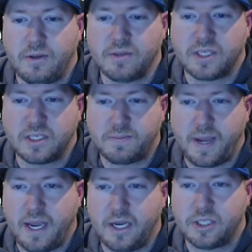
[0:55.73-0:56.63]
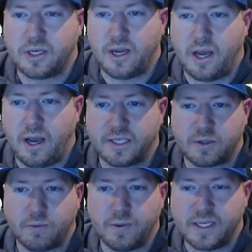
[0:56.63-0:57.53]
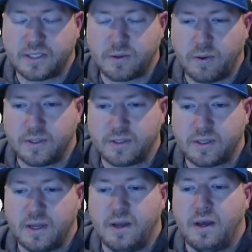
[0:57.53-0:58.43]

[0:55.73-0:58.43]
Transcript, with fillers: use this page uh, as a resource